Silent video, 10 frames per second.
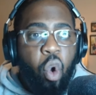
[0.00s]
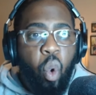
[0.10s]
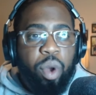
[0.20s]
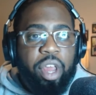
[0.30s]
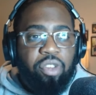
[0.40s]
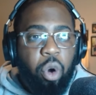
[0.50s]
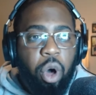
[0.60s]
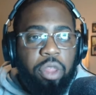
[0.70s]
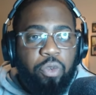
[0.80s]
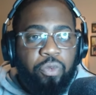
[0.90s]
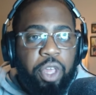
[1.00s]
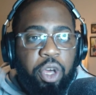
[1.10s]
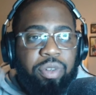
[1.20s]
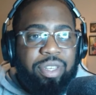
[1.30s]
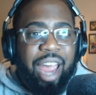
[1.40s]
when he's on the
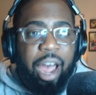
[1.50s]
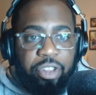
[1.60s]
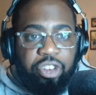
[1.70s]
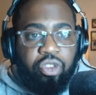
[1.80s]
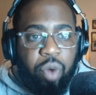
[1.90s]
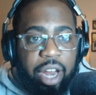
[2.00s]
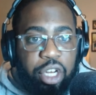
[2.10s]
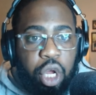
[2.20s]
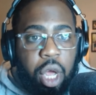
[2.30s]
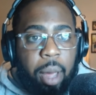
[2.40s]
field down the stretch,